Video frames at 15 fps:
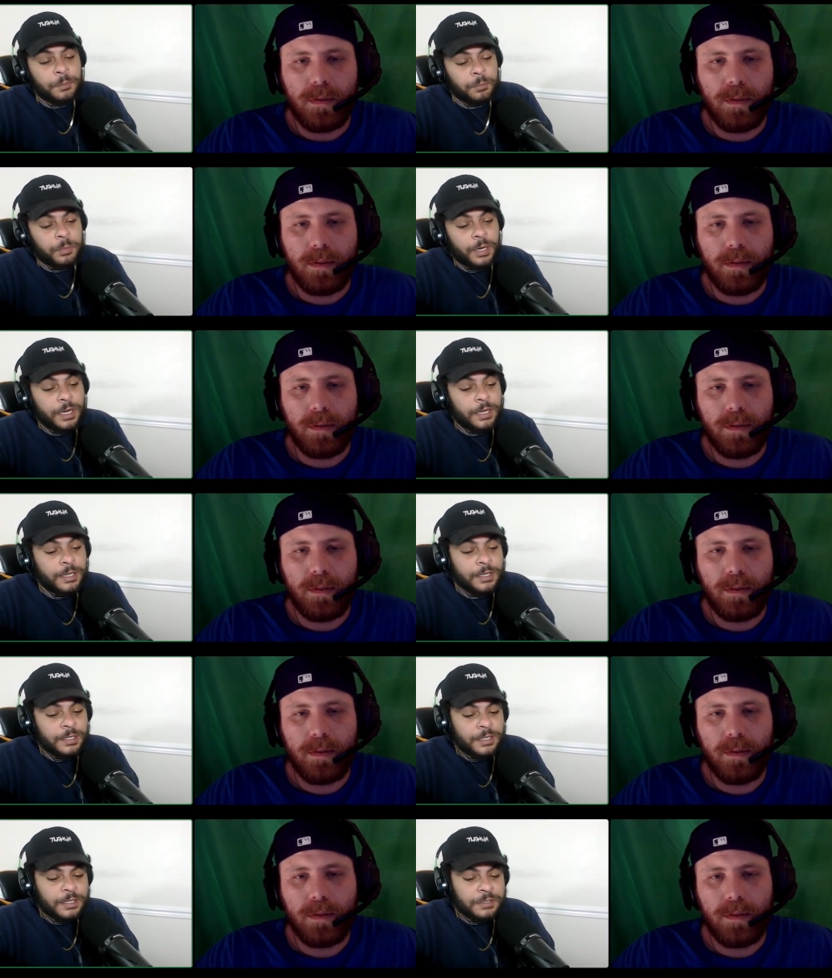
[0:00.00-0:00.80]
Speaker 1: But
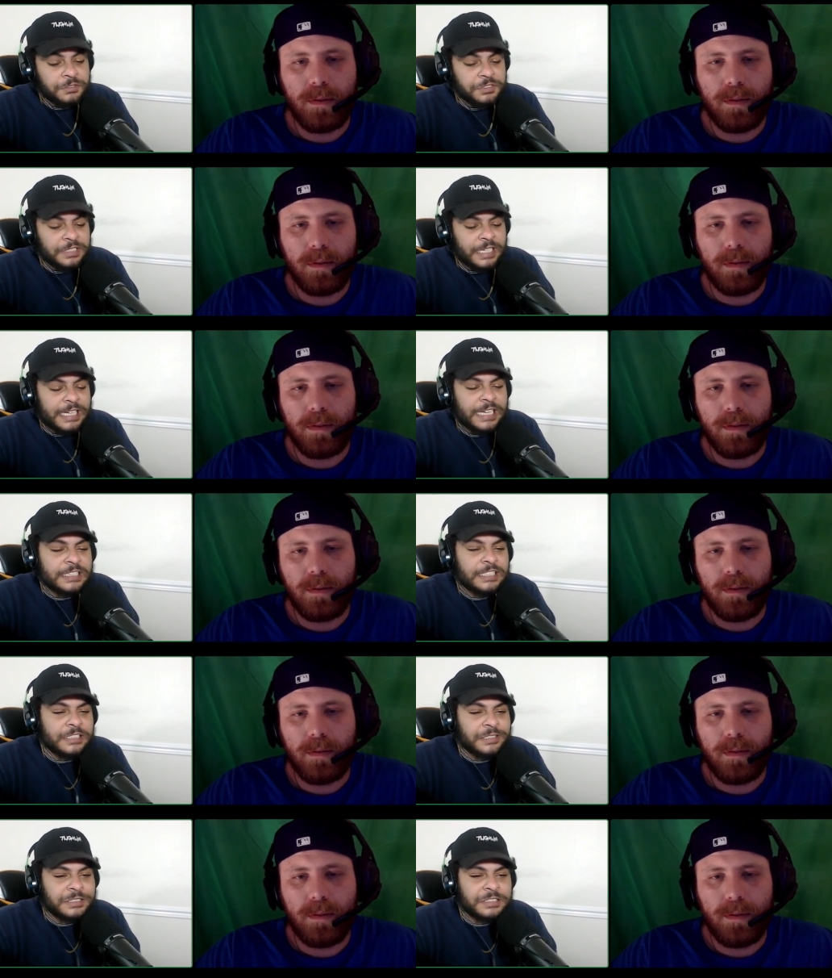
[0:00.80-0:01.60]
he's like, I
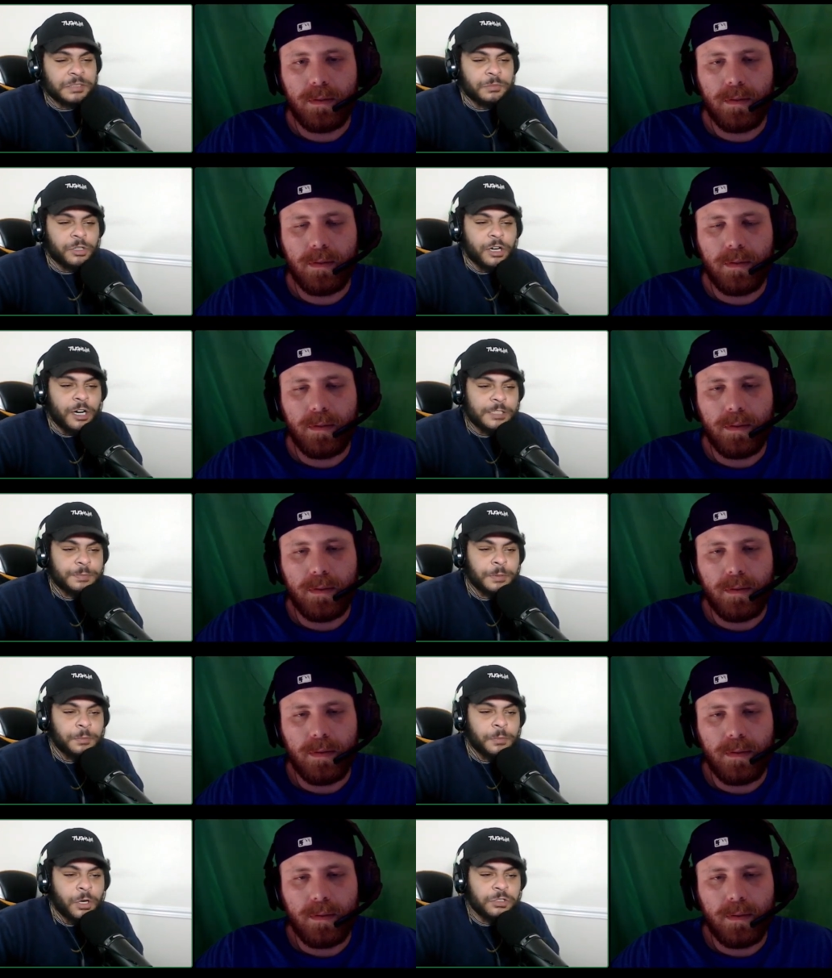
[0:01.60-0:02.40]
think there's some cross
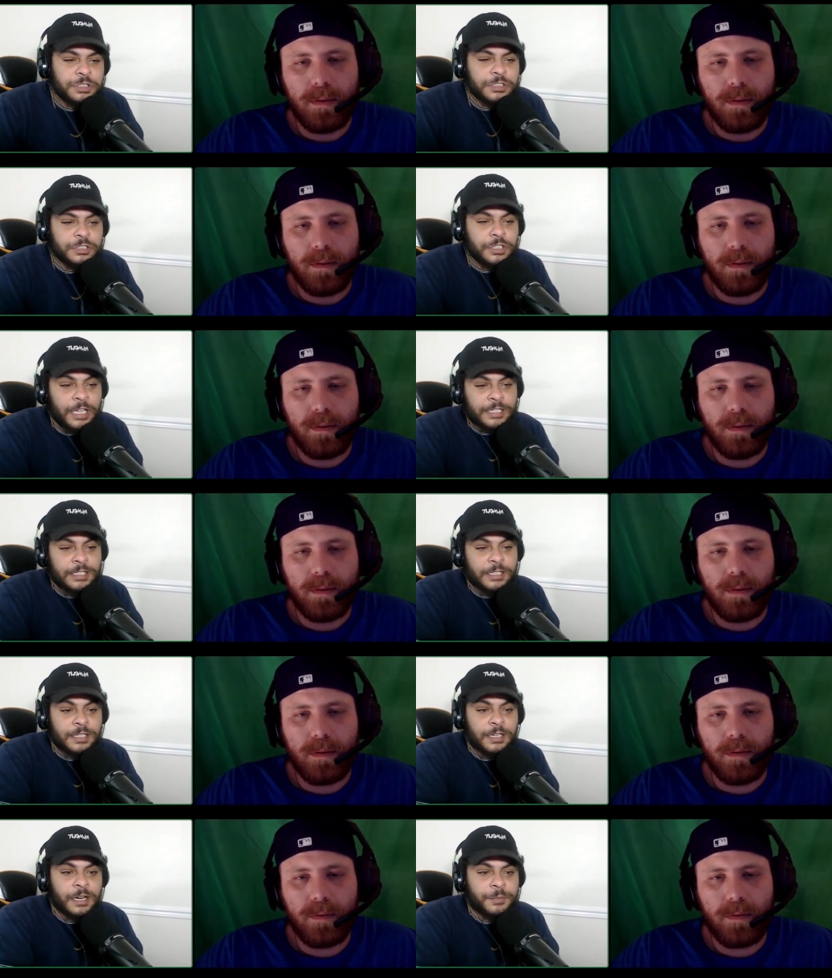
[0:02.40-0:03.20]
promotion like
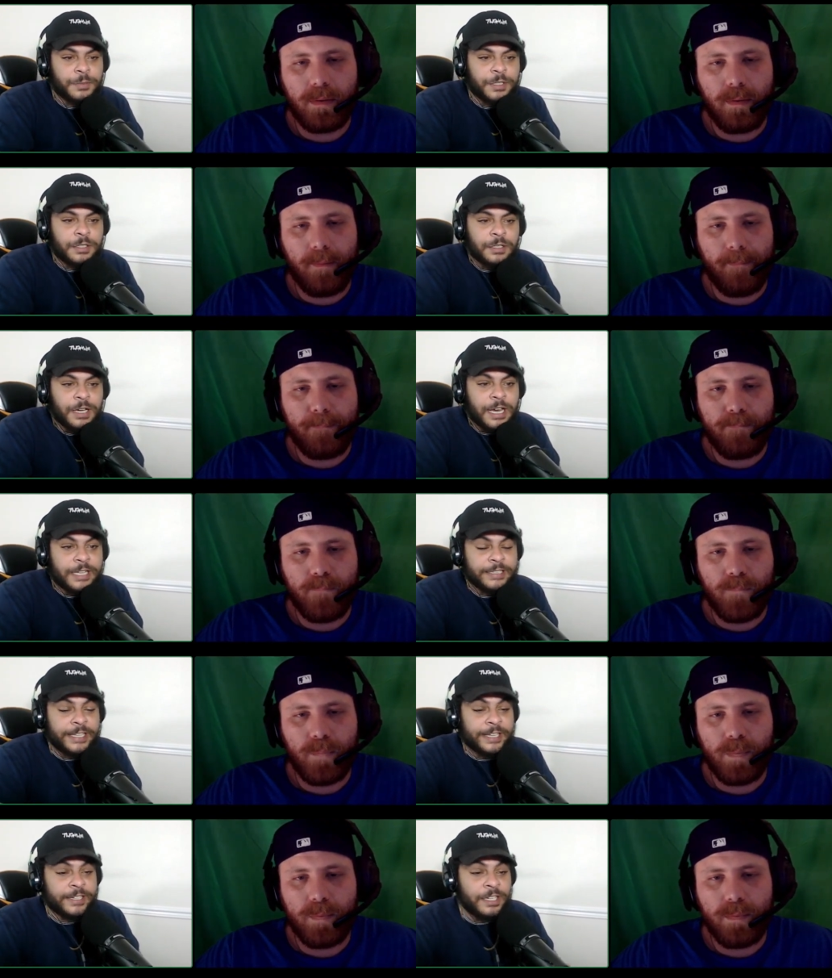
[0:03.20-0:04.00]
coming.
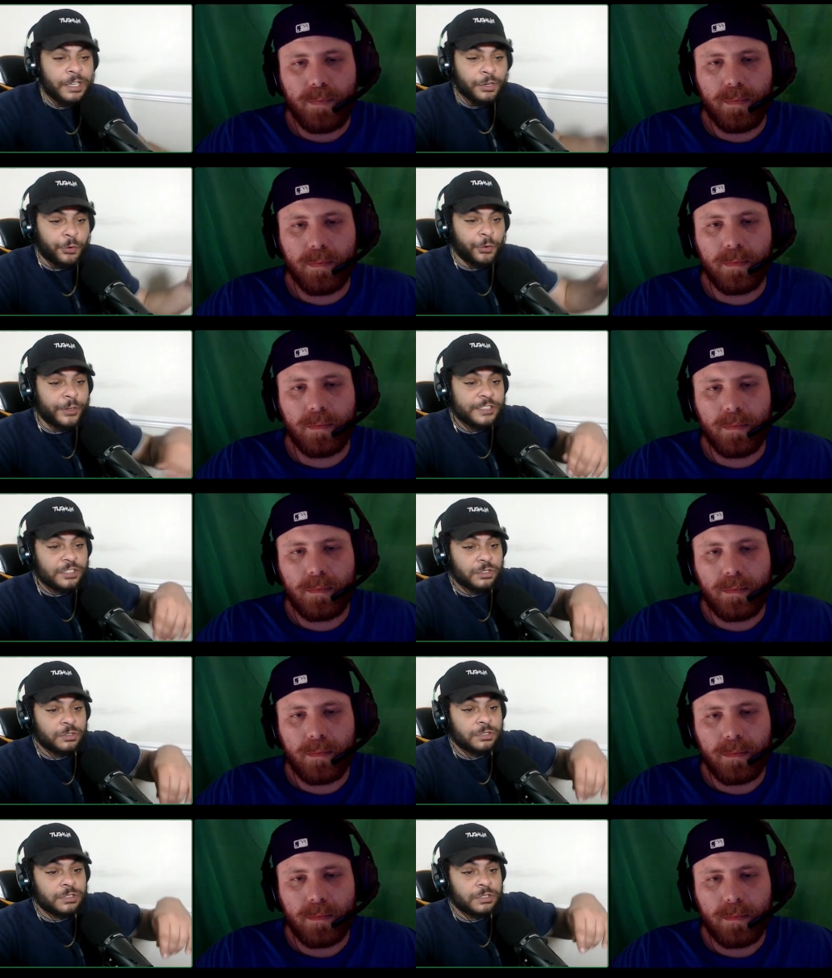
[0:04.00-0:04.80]
And then
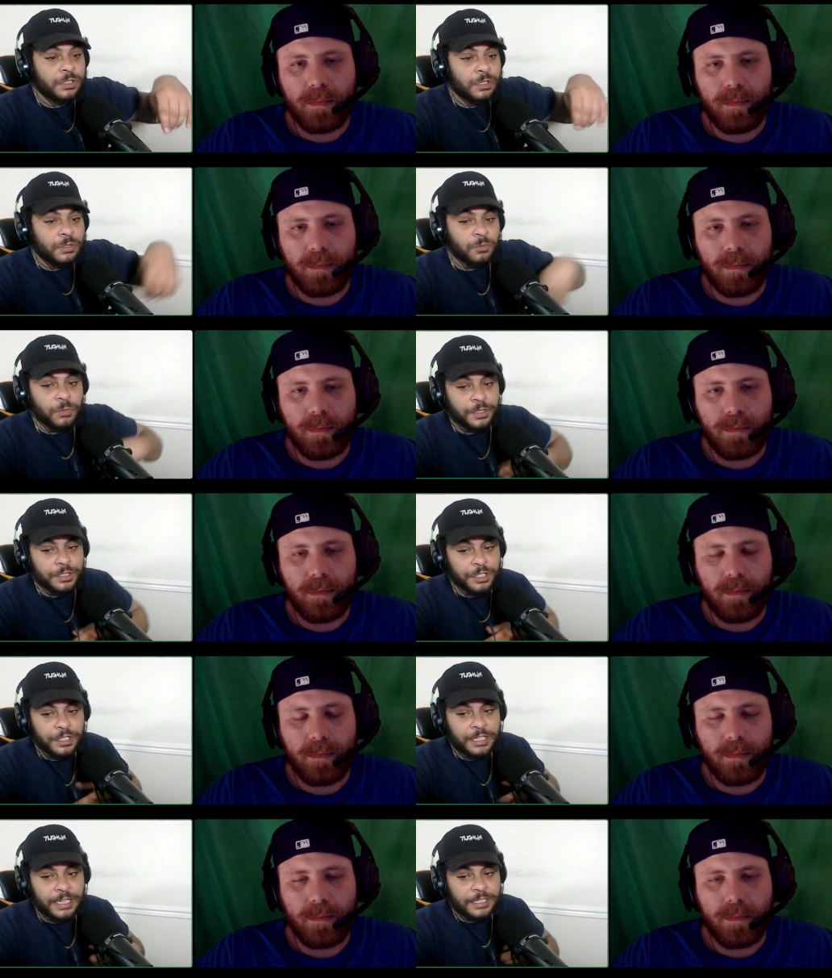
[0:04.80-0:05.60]
Crystal's with
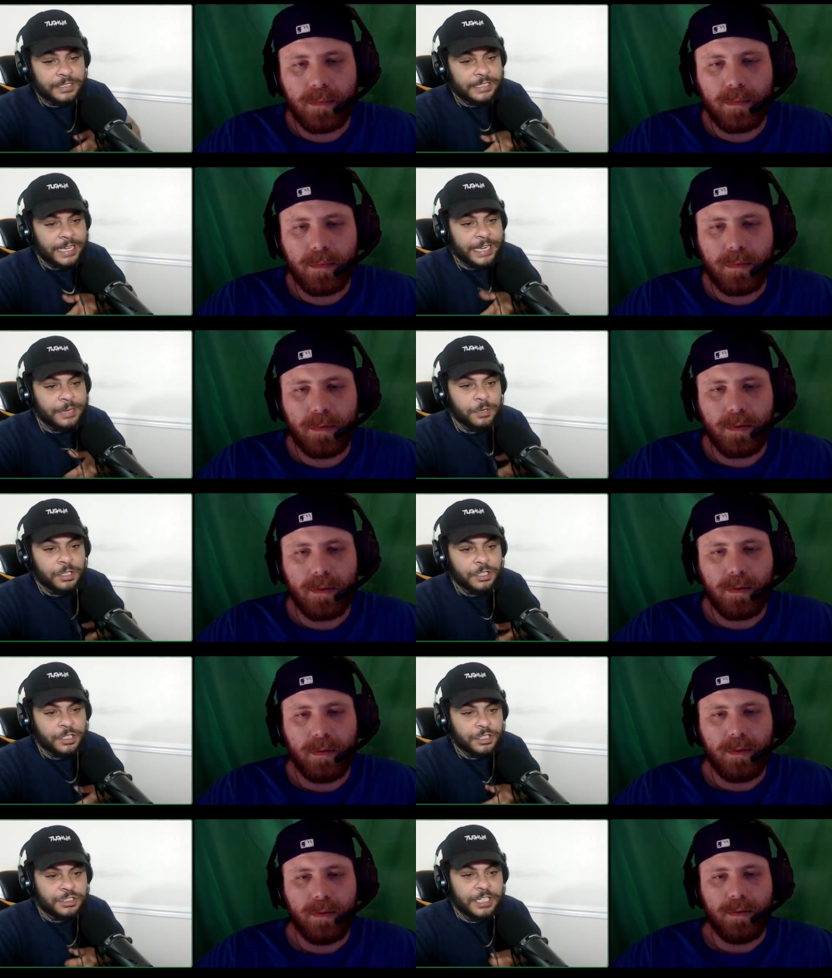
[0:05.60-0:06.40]
her like name on
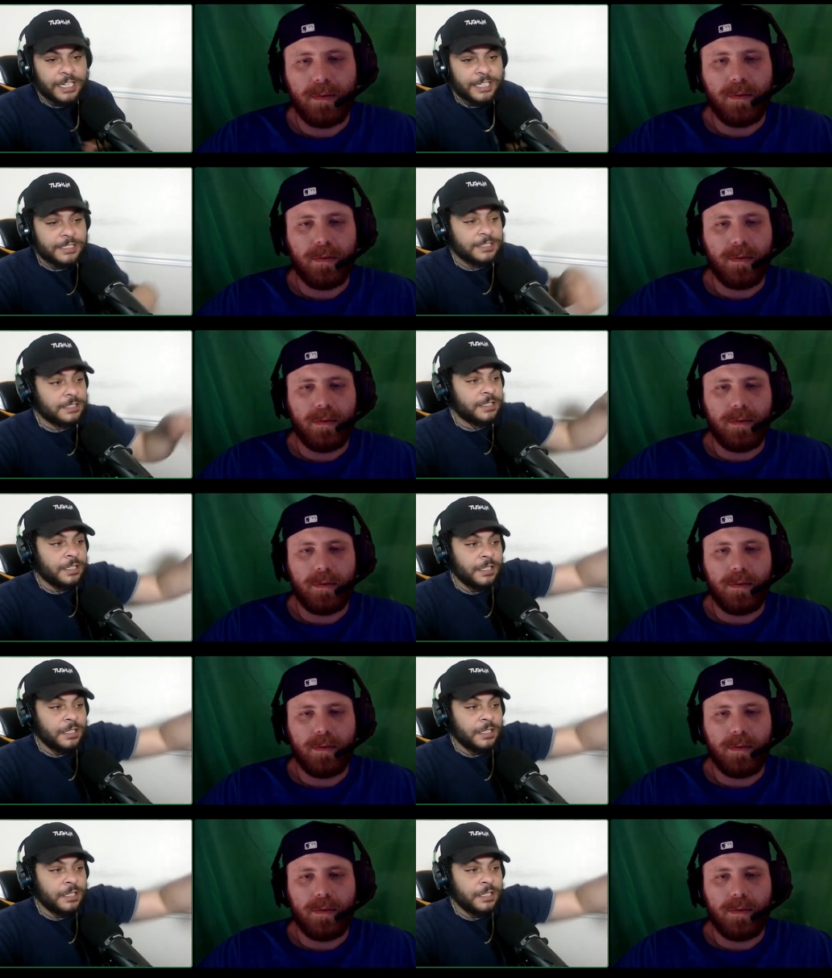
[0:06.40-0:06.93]
her chest